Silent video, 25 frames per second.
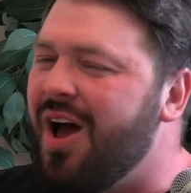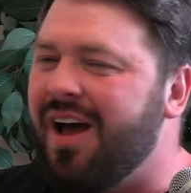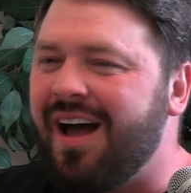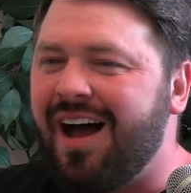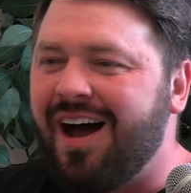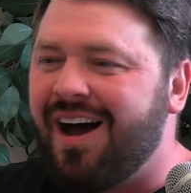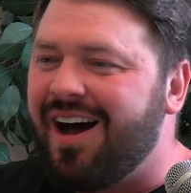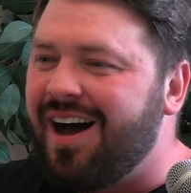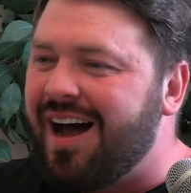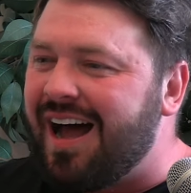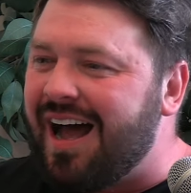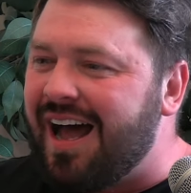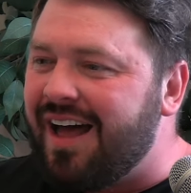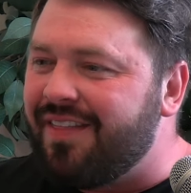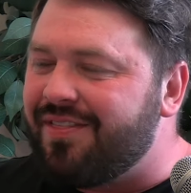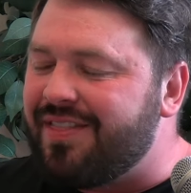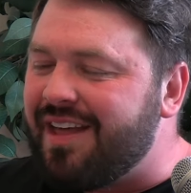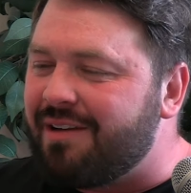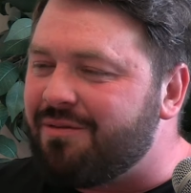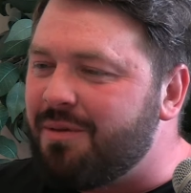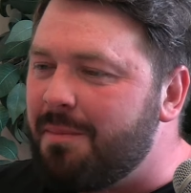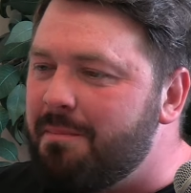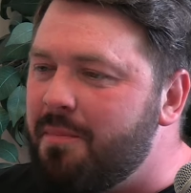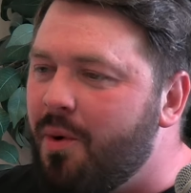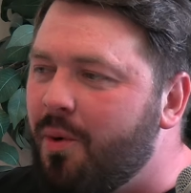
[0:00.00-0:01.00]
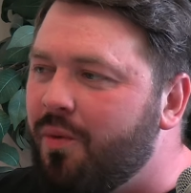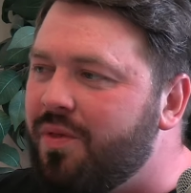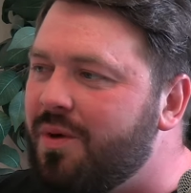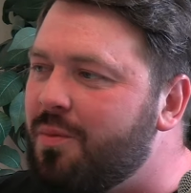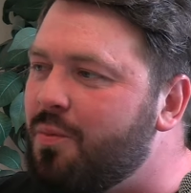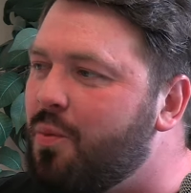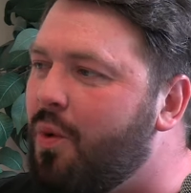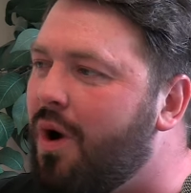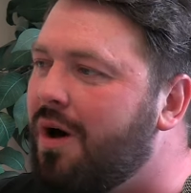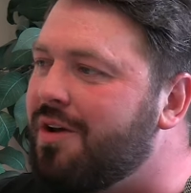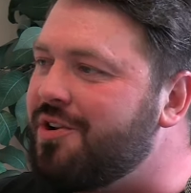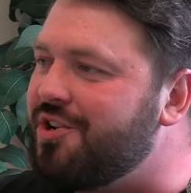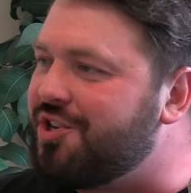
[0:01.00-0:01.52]
In. There are more than
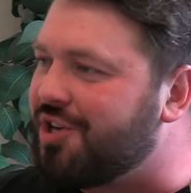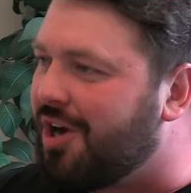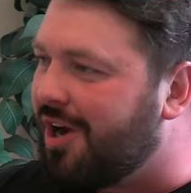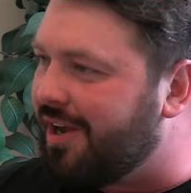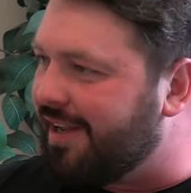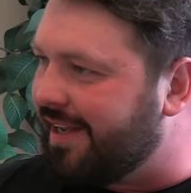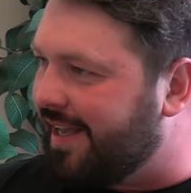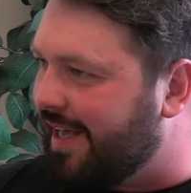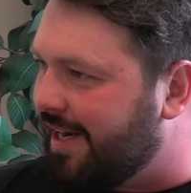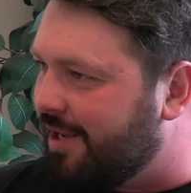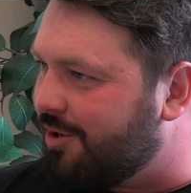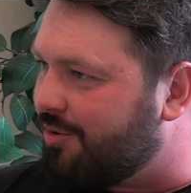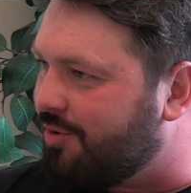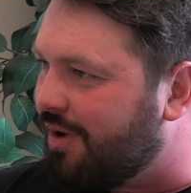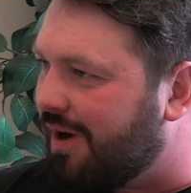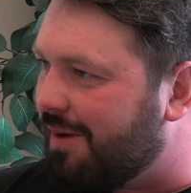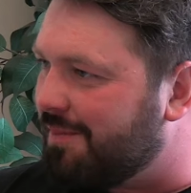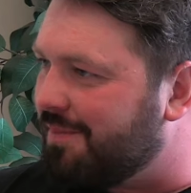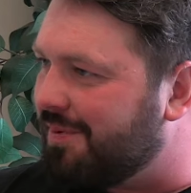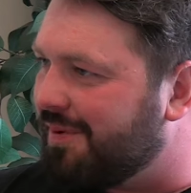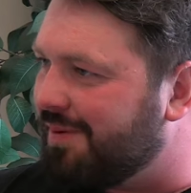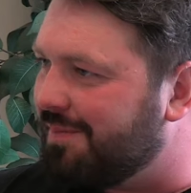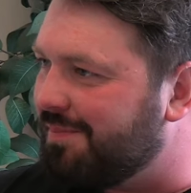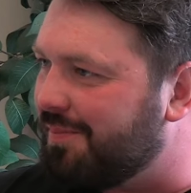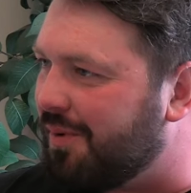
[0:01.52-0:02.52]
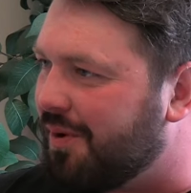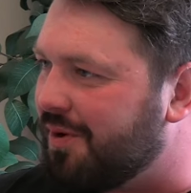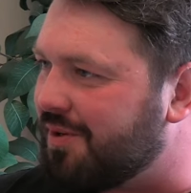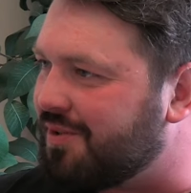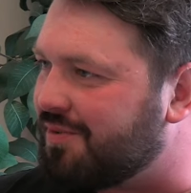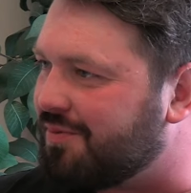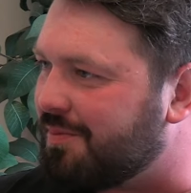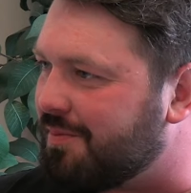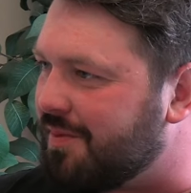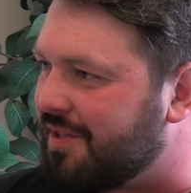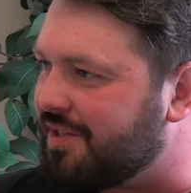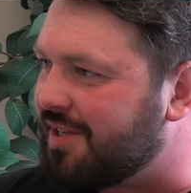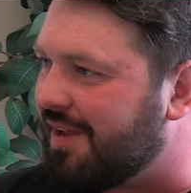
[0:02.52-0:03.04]
one giant killer crab book
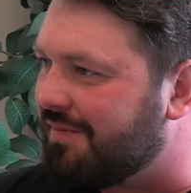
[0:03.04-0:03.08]
from the